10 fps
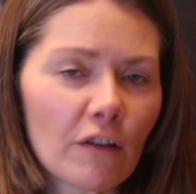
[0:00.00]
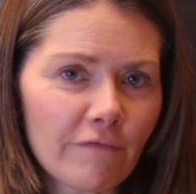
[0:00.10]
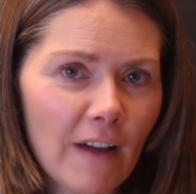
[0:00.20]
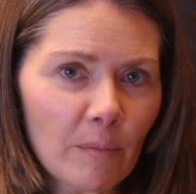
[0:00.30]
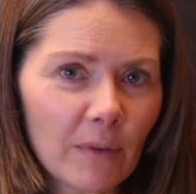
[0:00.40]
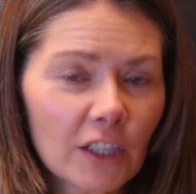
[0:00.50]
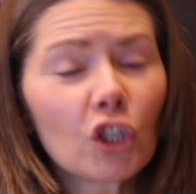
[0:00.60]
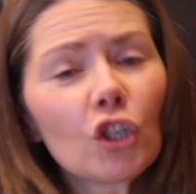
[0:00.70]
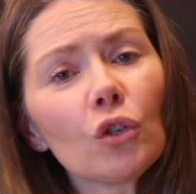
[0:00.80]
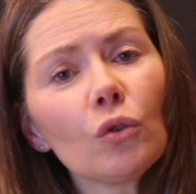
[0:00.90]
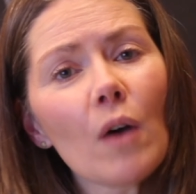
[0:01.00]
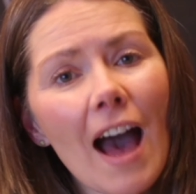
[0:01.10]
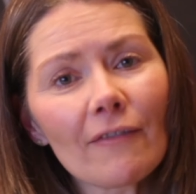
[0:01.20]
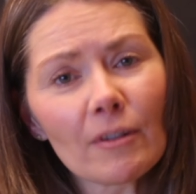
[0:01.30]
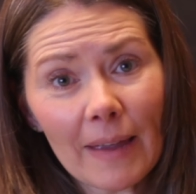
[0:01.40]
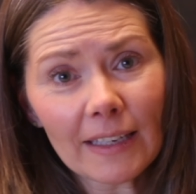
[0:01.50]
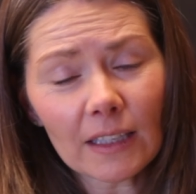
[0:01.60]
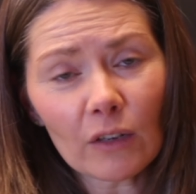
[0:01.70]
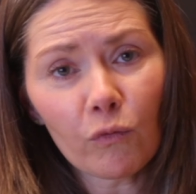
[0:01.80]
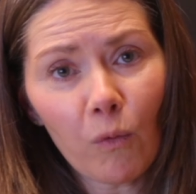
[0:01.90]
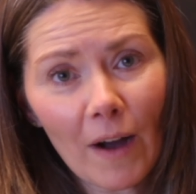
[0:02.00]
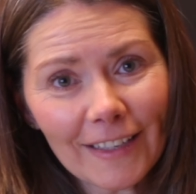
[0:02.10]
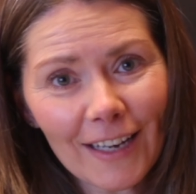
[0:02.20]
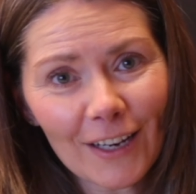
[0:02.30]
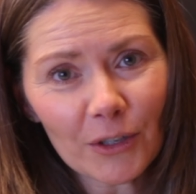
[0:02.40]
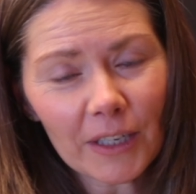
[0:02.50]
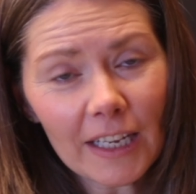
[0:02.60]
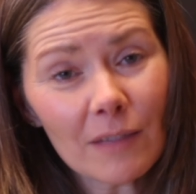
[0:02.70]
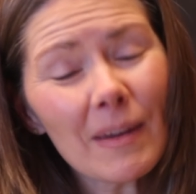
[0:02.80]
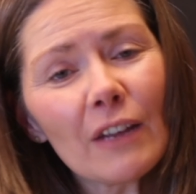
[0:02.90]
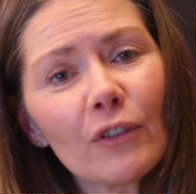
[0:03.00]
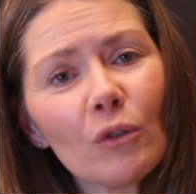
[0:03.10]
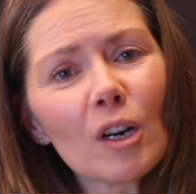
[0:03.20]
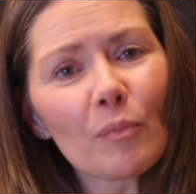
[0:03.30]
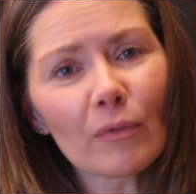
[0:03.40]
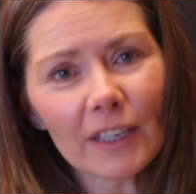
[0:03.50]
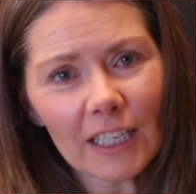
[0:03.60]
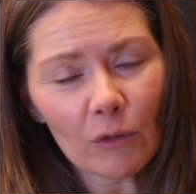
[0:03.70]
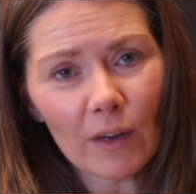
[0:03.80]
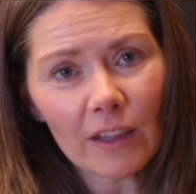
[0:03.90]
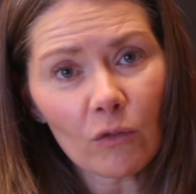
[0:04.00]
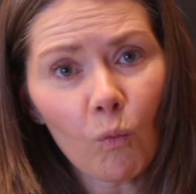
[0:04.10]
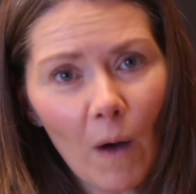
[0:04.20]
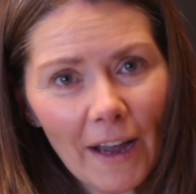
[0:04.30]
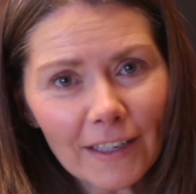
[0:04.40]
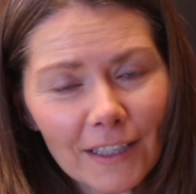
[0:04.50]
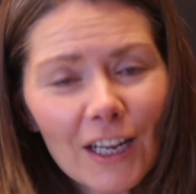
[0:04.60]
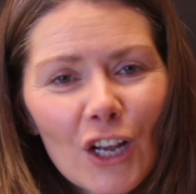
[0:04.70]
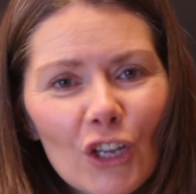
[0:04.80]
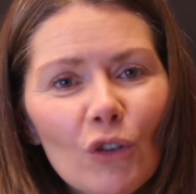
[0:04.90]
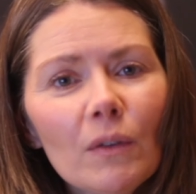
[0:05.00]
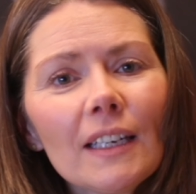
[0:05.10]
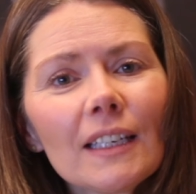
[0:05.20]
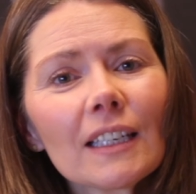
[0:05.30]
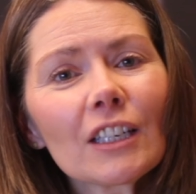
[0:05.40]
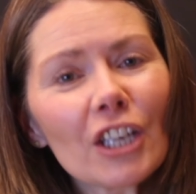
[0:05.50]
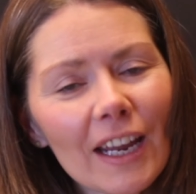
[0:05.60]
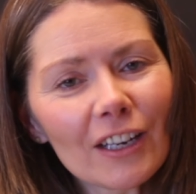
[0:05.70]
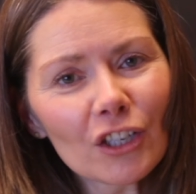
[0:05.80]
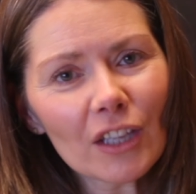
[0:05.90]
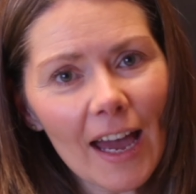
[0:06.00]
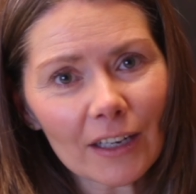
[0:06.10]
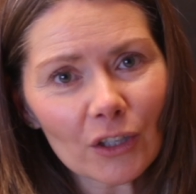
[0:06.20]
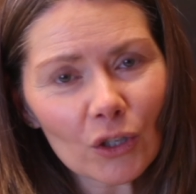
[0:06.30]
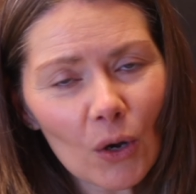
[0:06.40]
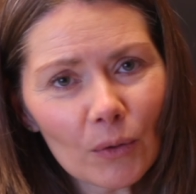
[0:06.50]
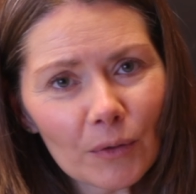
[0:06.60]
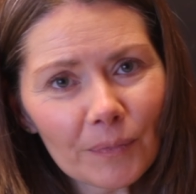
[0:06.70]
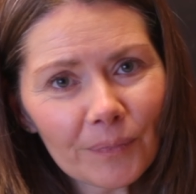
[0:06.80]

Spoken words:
on fabrics do have a base of white underneath, but if you are printing with white, you need to change the hex code.